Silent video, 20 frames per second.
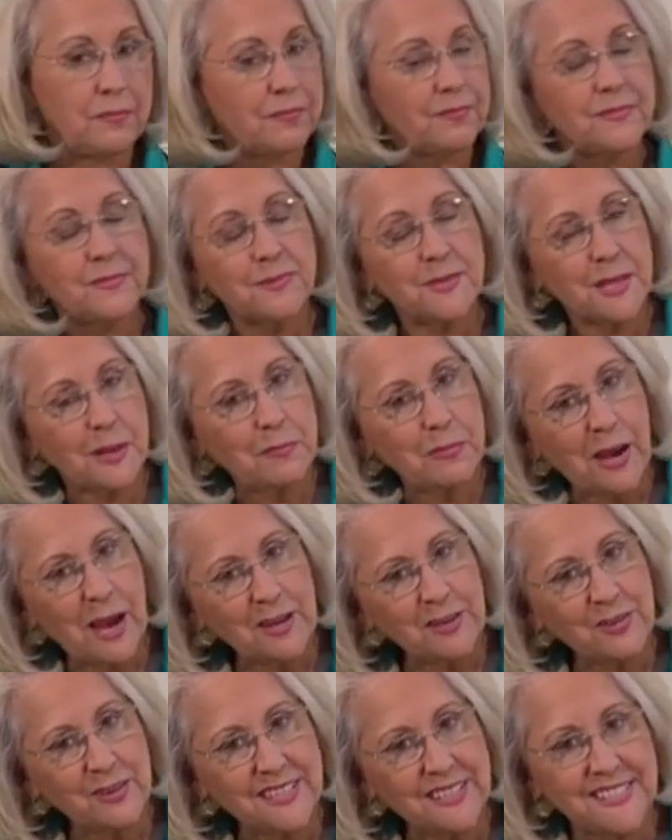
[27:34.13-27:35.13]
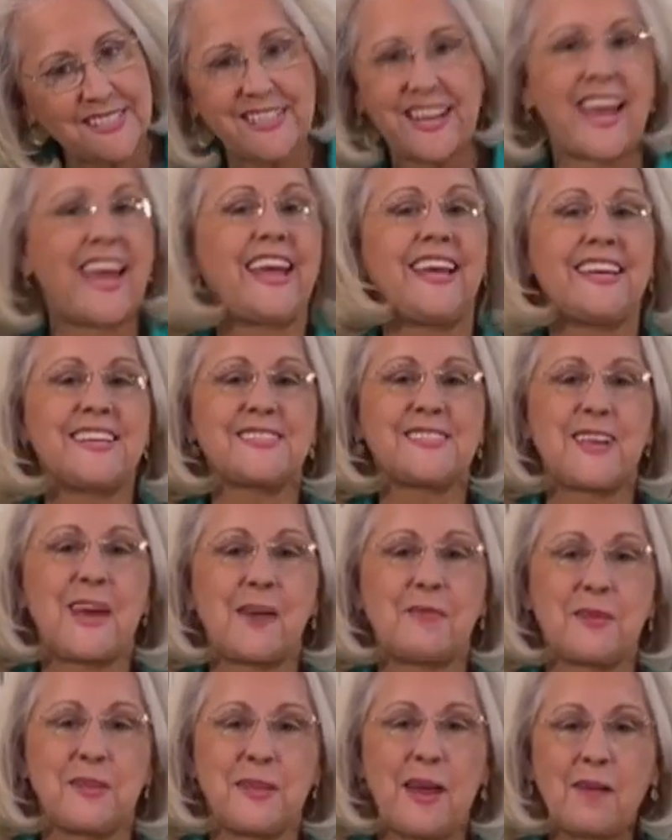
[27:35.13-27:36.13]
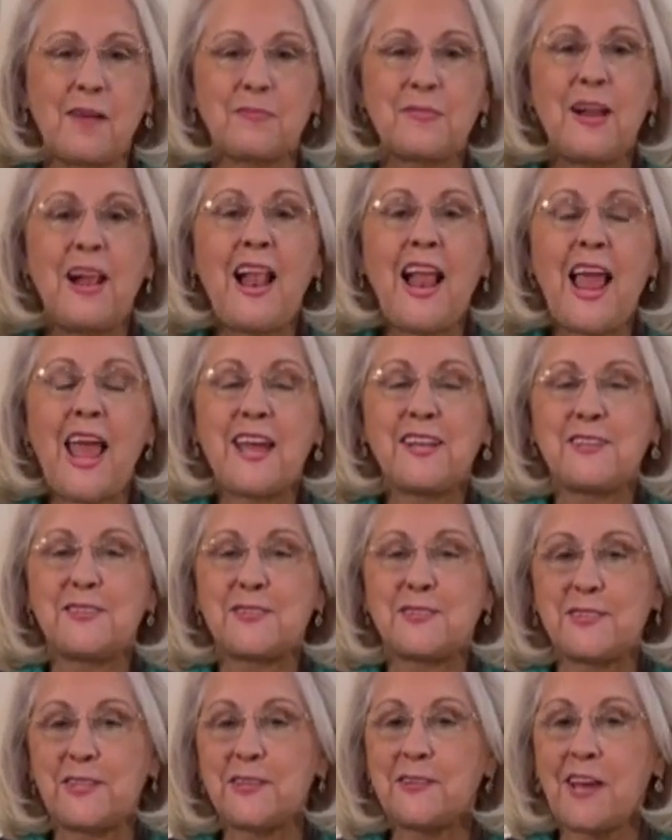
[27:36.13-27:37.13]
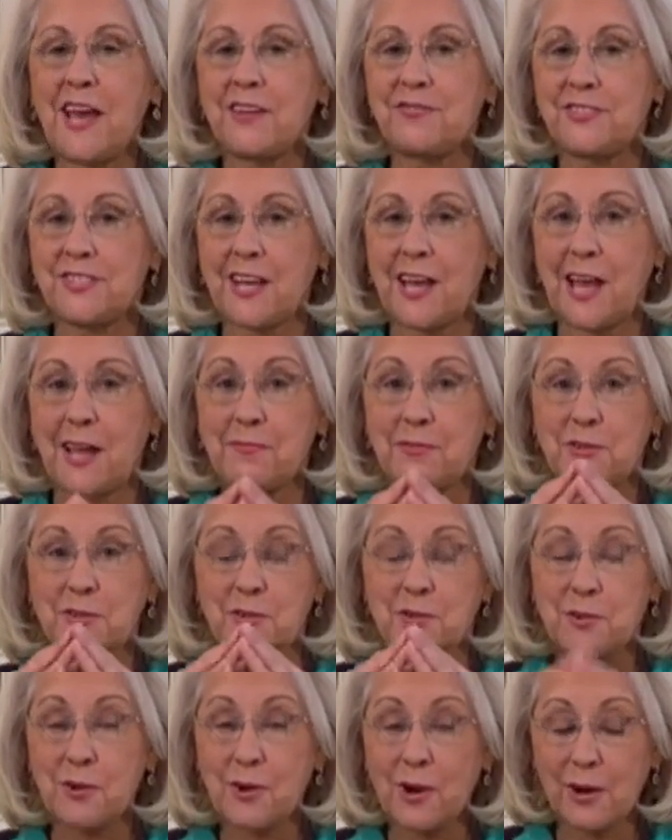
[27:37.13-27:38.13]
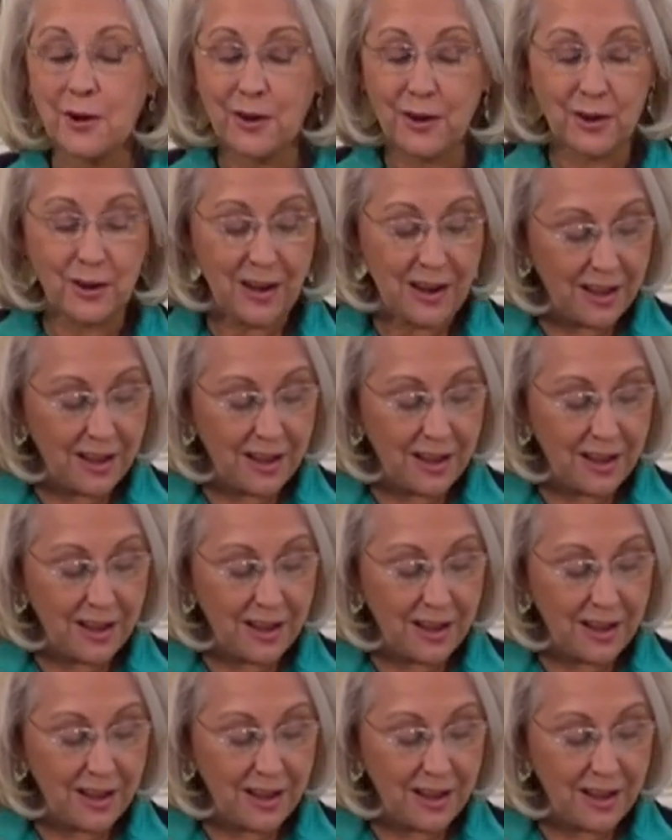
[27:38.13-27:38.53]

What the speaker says: St. Patrick's Day is coming up, and you still have time to order